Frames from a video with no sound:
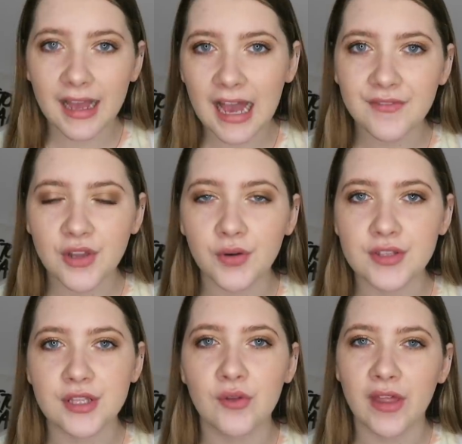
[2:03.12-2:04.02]
I have
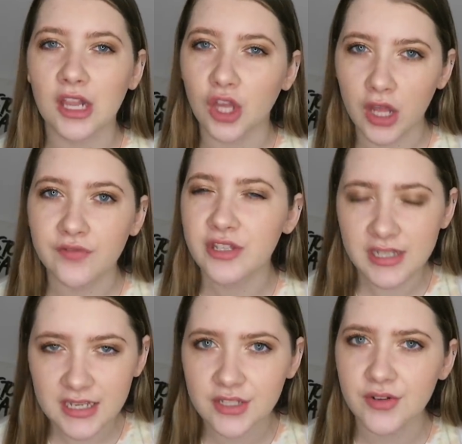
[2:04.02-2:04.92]
noticed though that a lot of the
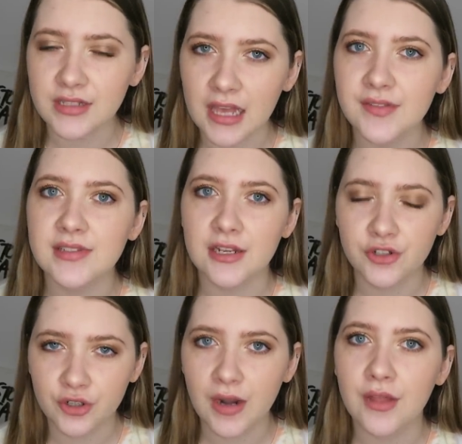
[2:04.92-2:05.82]
teaser is kind of
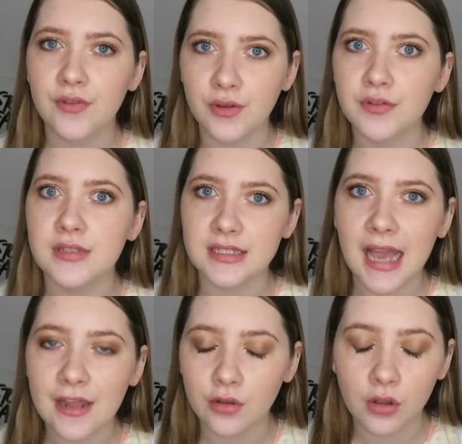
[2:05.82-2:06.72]
centered around the whole
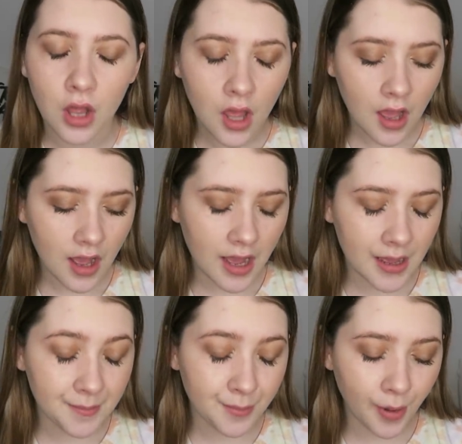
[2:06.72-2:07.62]
Seattle
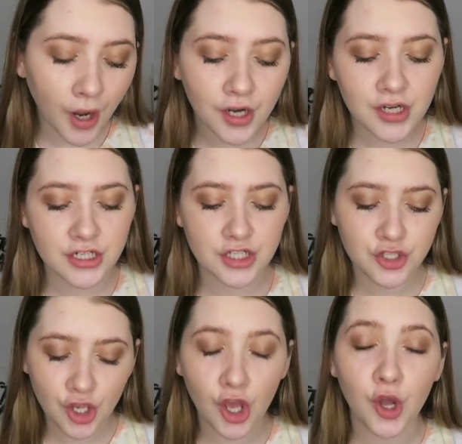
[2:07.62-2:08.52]
um, part.
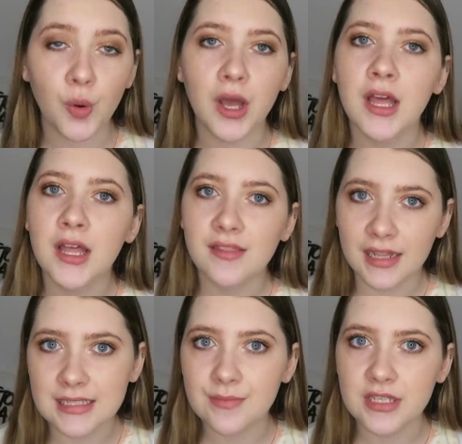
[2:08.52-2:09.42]
So
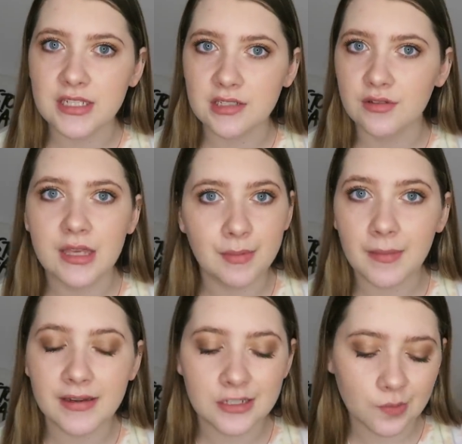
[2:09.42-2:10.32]
that's something to keep in
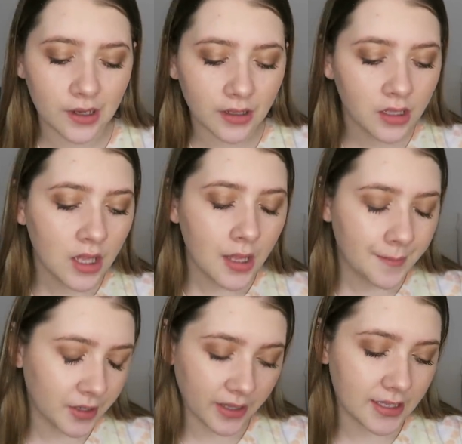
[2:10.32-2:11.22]
mind as well.
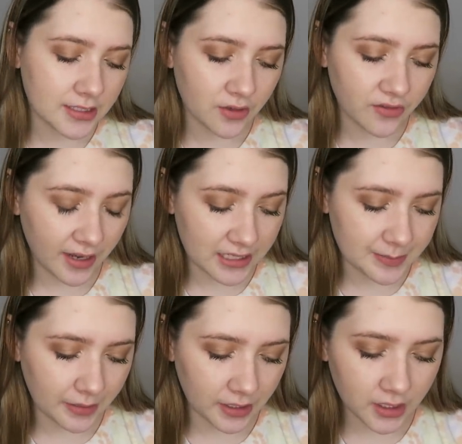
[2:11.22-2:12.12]
But okay, let's go to the next
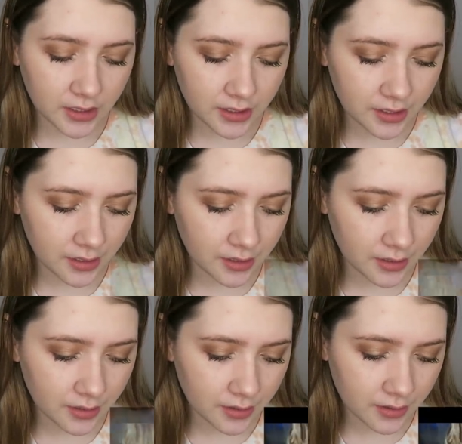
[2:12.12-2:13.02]
part.
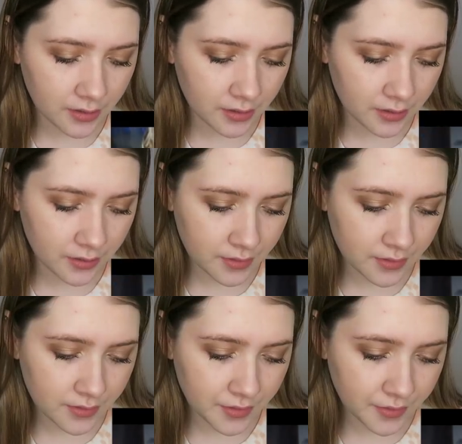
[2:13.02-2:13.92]
Hardin,
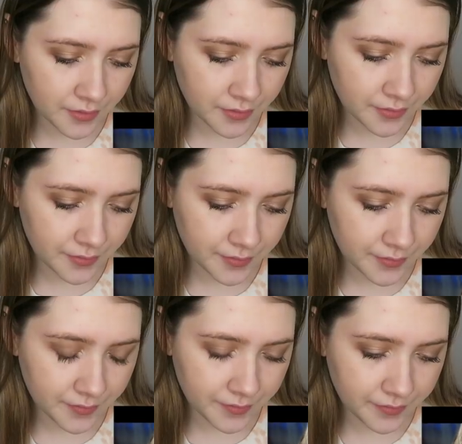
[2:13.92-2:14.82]
you have two options here.
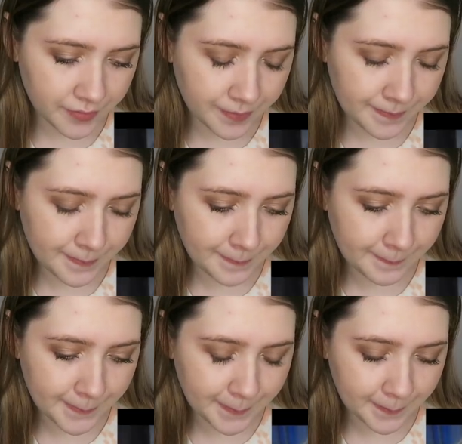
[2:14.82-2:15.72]
You fuck
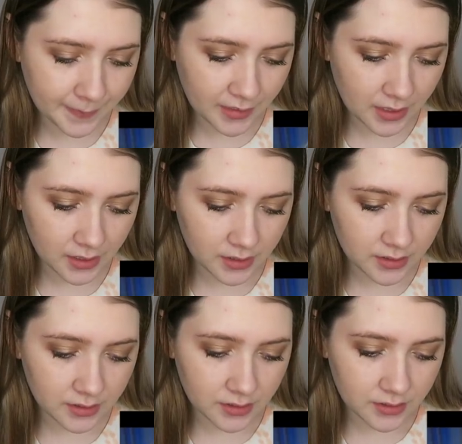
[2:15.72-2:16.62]
me or you
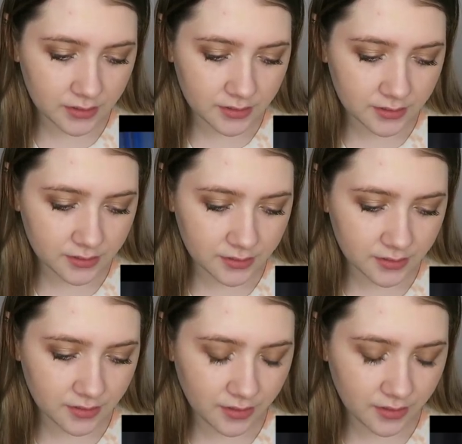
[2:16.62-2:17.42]
leave. You decide.